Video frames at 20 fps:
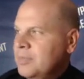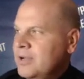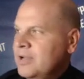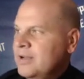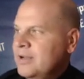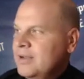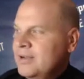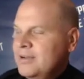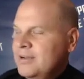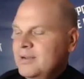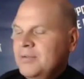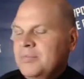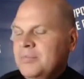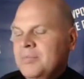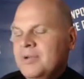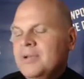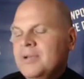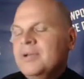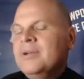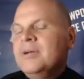But
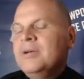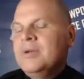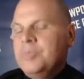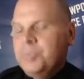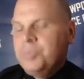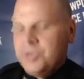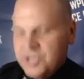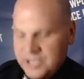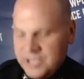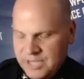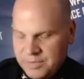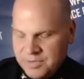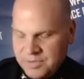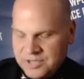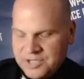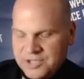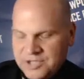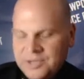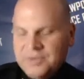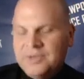appreciate
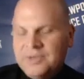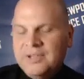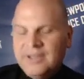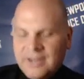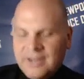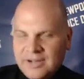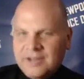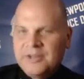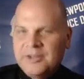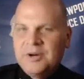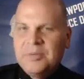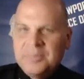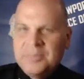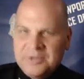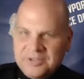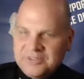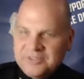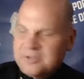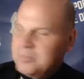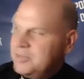what you do in the Young Adult
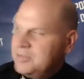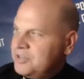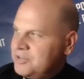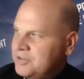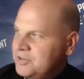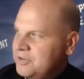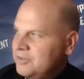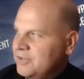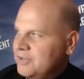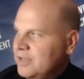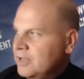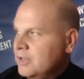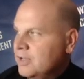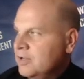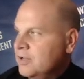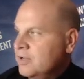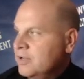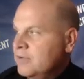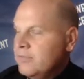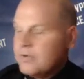Police Commissioners and
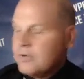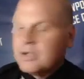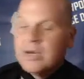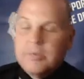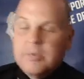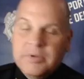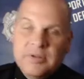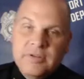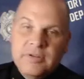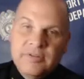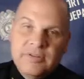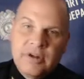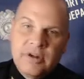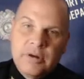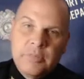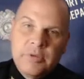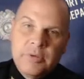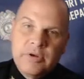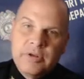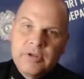for coming to the
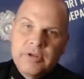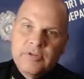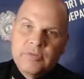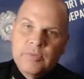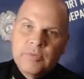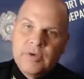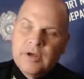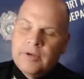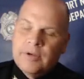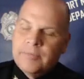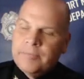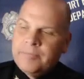ceremony as well.